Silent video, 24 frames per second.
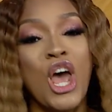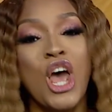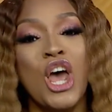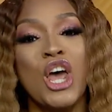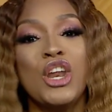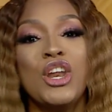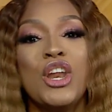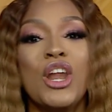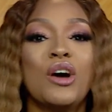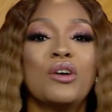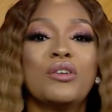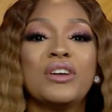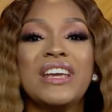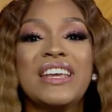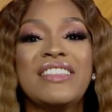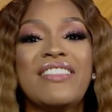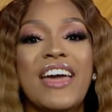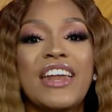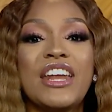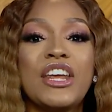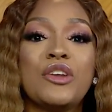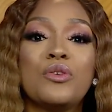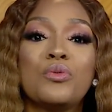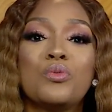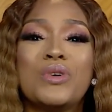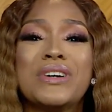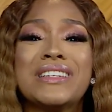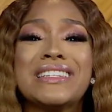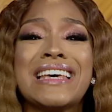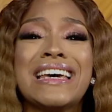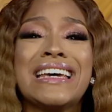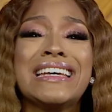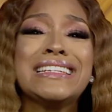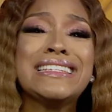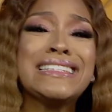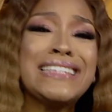noting that it was
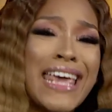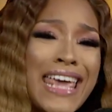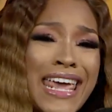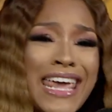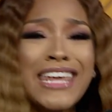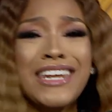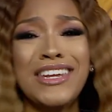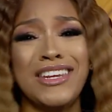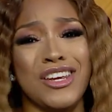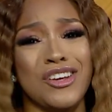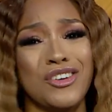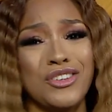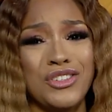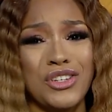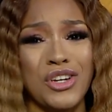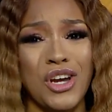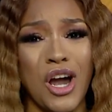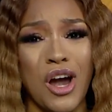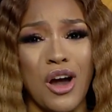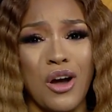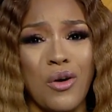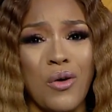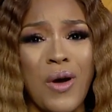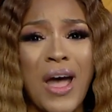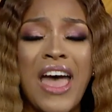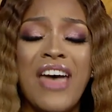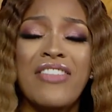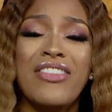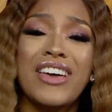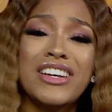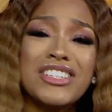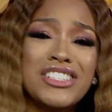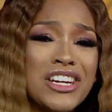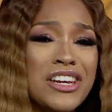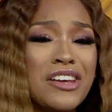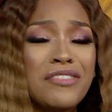10 years ago
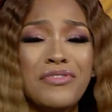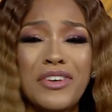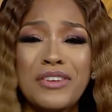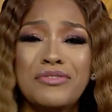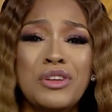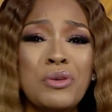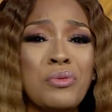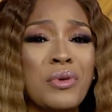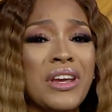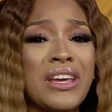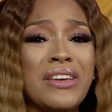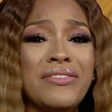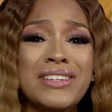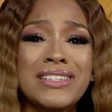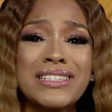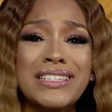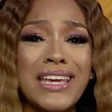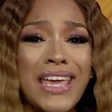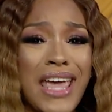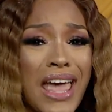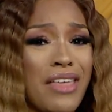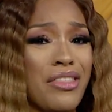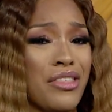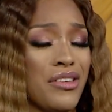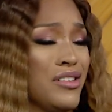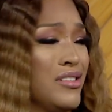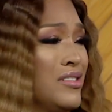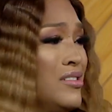that she and 50 were even together.